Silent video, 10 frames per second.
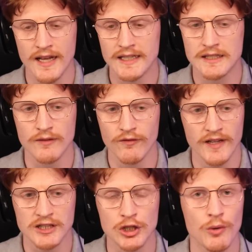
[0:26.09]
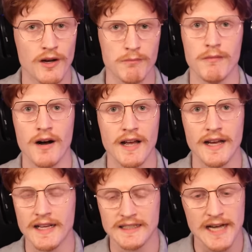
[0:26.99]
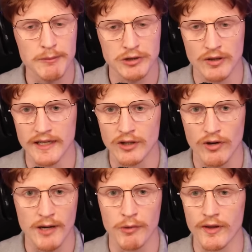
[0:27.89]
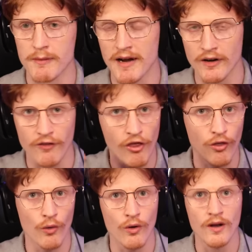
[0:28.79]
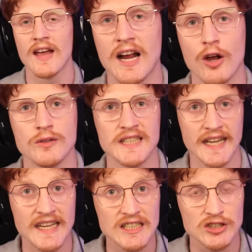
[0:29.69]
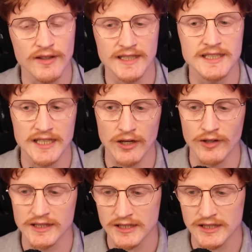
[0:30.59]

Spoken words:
is something to admire. It's absolutely incredible, the amount of thought that goes into this series.